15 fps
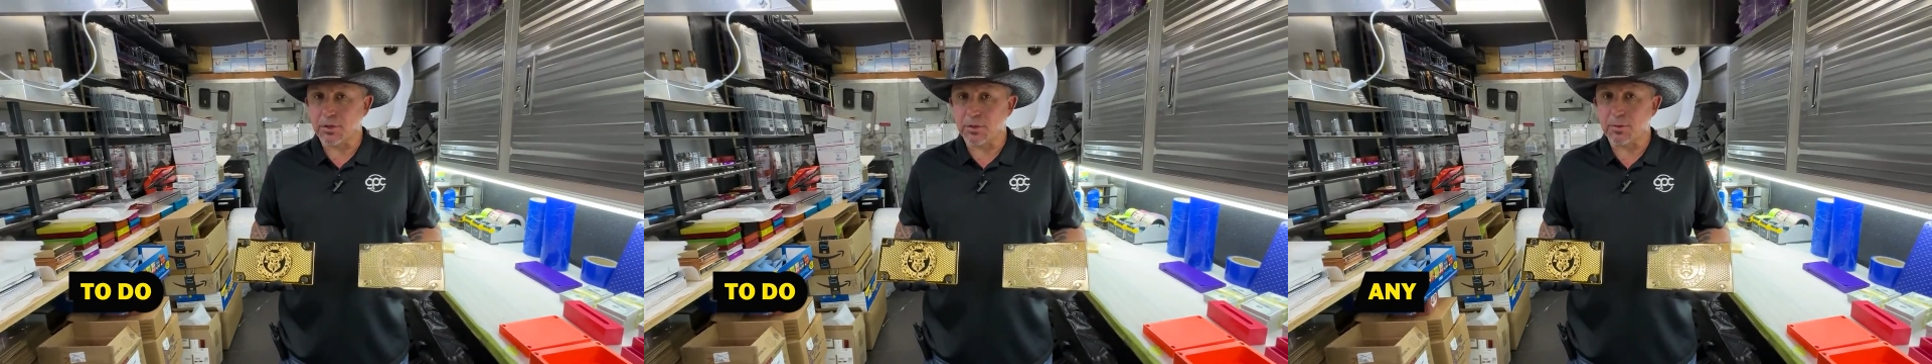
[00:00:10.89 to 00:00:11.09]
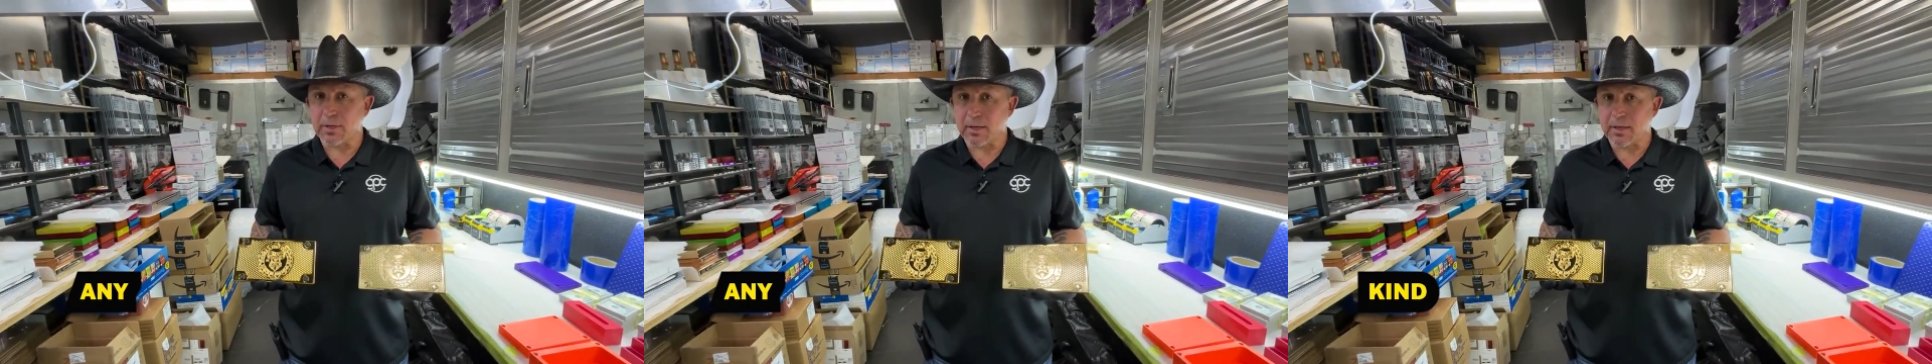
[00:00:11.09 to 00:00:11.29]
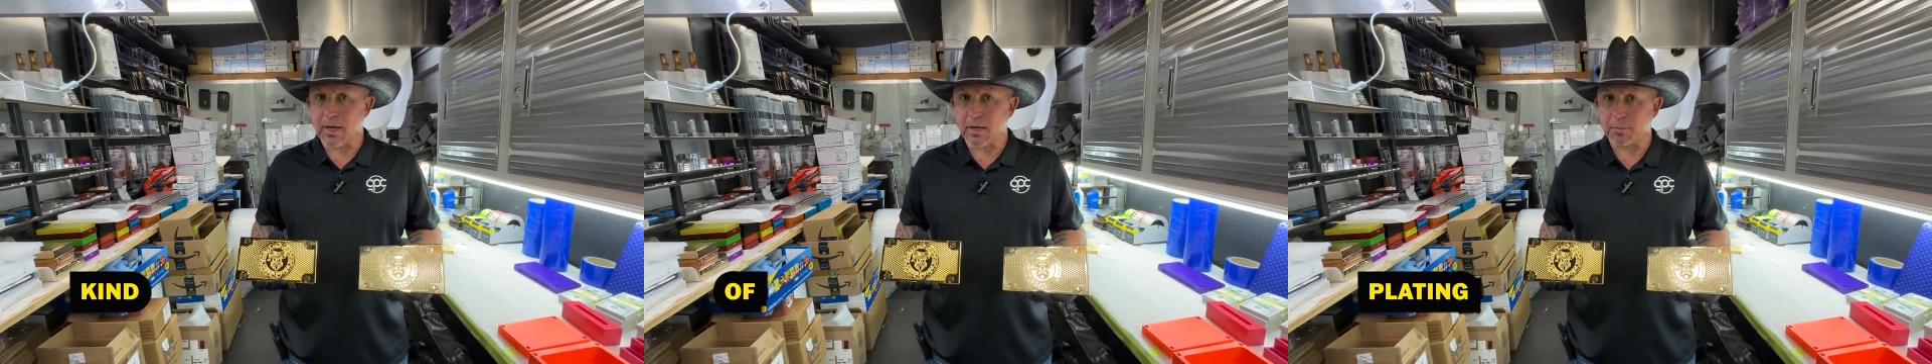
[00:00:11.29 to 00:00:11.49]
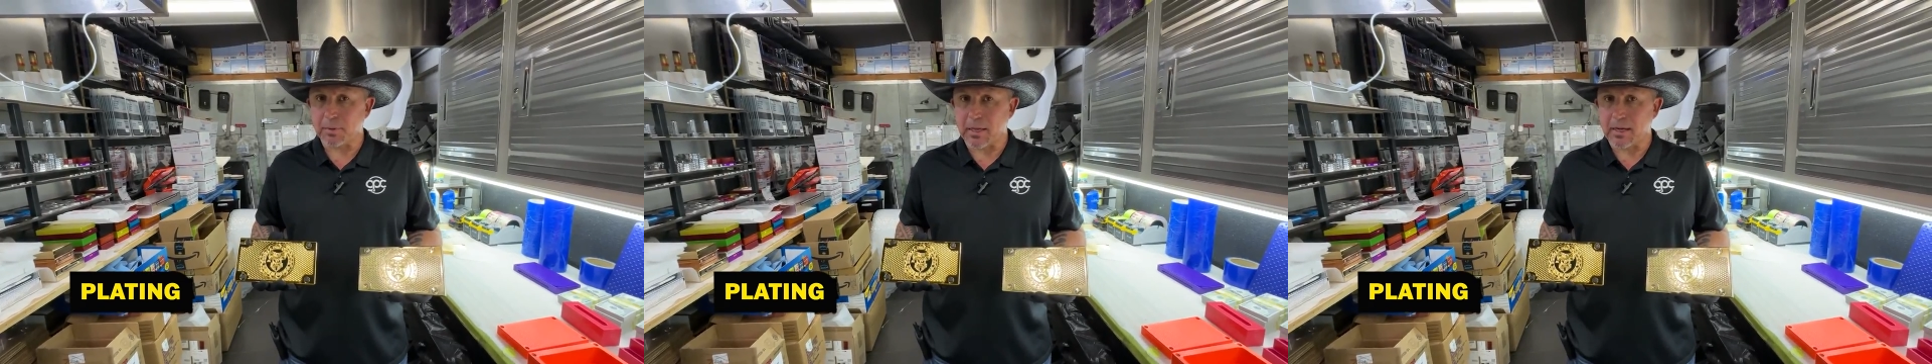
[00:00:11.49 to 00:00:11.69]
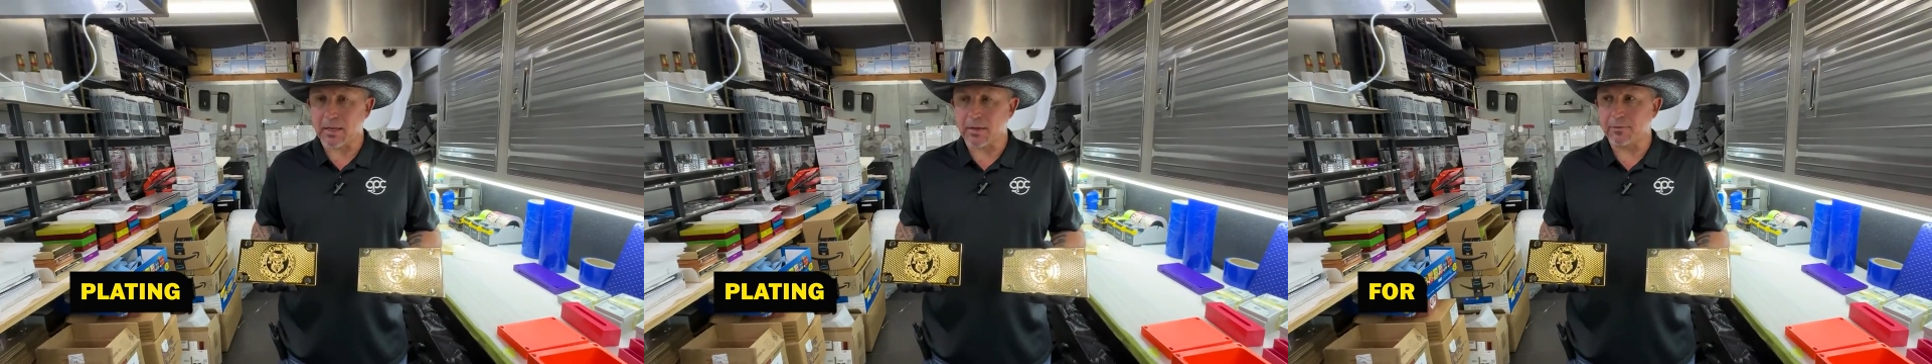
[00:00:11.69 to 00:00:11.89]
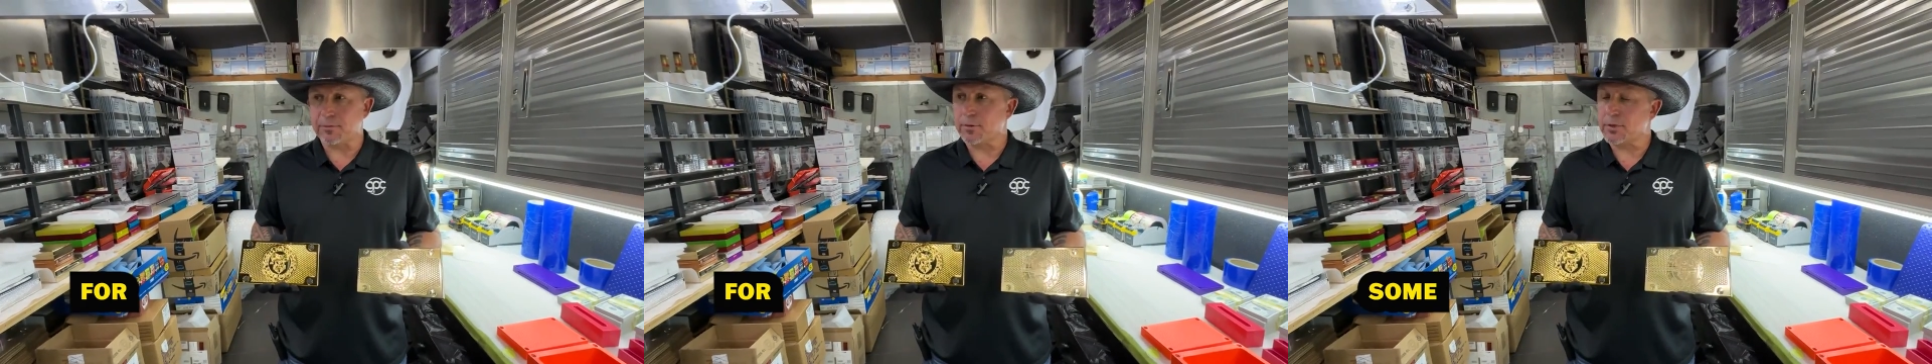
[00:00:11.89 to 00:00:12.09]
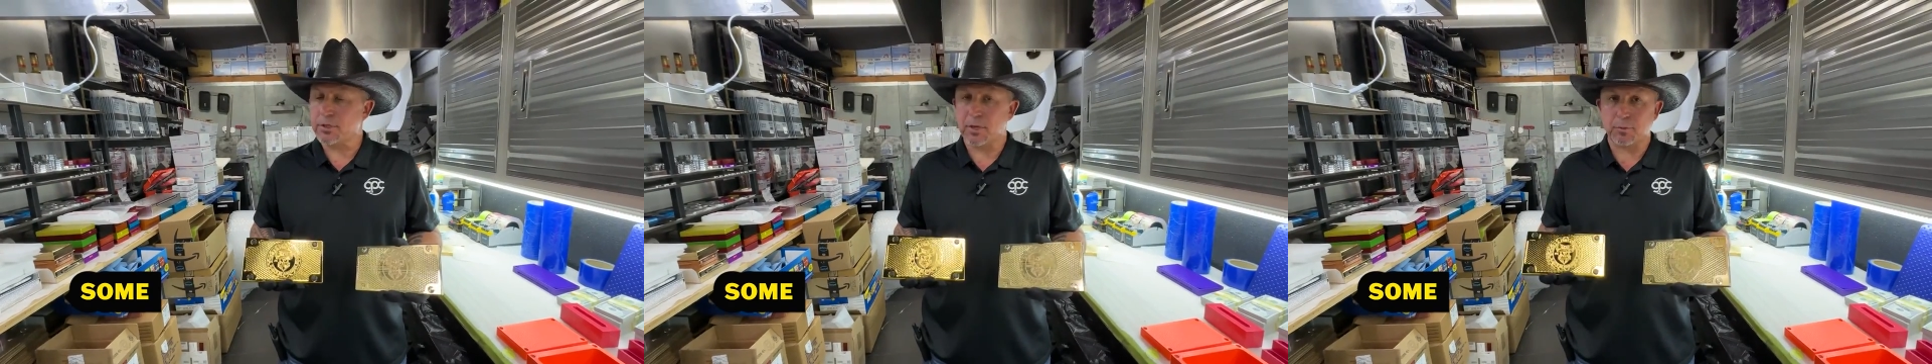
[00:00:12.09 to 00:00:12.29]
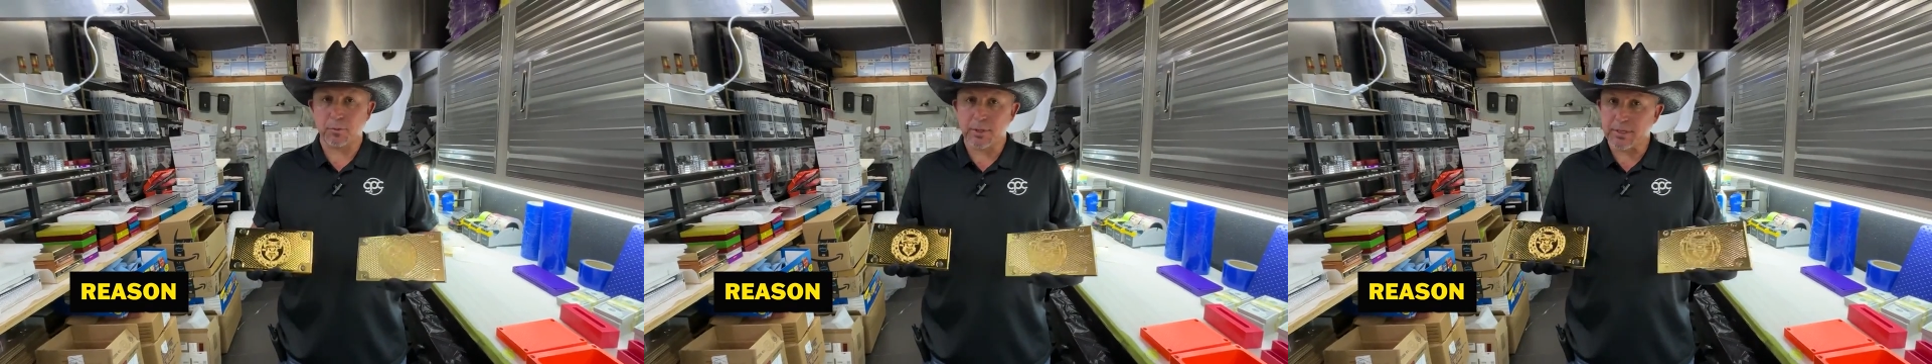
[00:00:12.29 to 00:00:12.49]
to do any kind of plating for
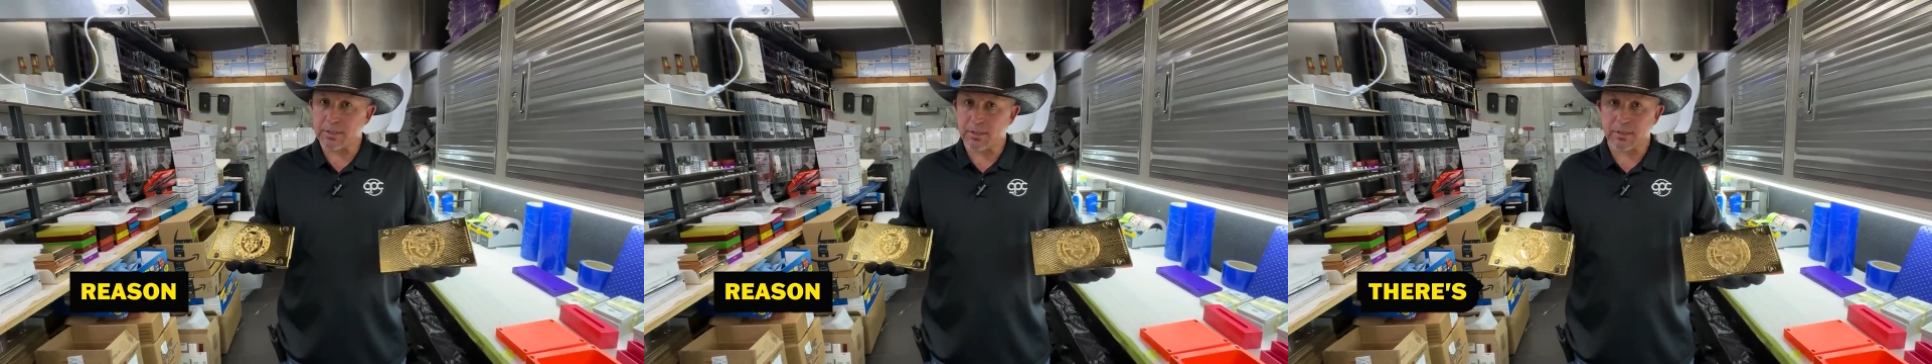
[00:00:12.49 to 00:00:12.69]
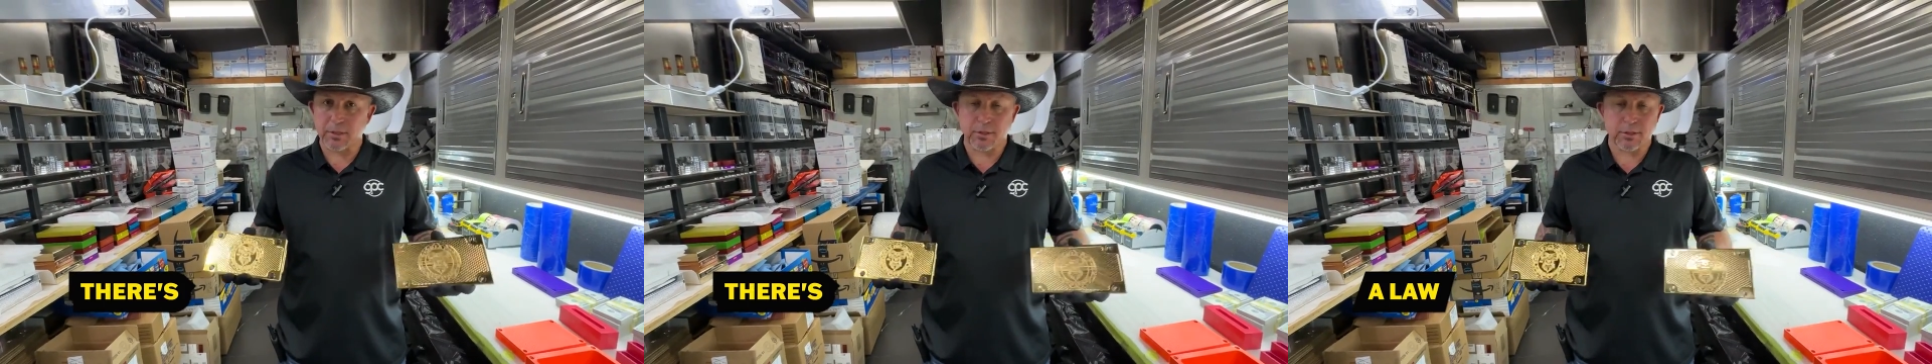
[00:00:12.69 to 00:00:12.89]
some reason.